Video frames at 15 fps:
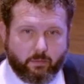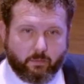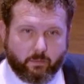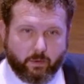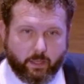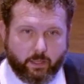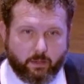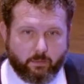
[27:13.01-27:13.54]

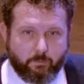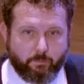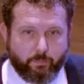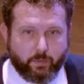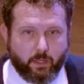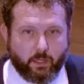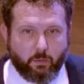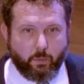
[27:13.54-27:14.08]
right?
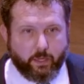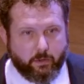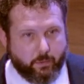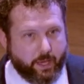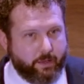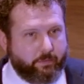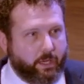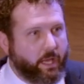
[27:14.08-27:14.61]
When you
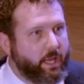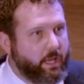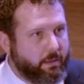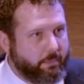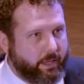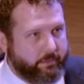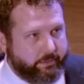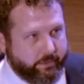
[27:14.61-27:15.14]
have an
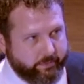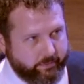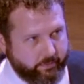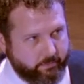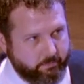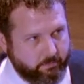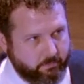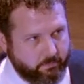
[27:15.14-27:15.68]
AMI system,